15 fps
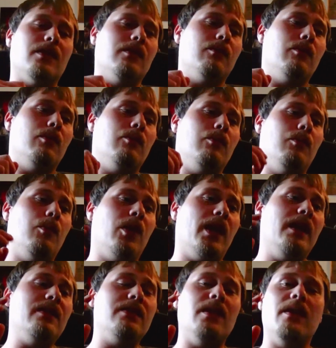And when
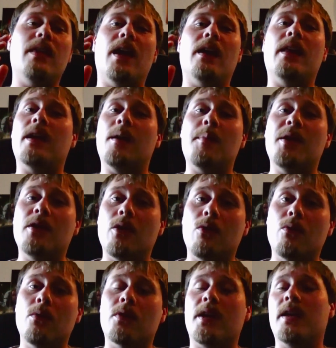I say that, like I mean,
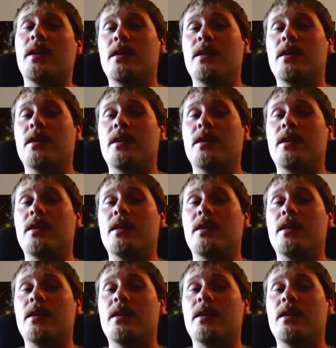don't worry.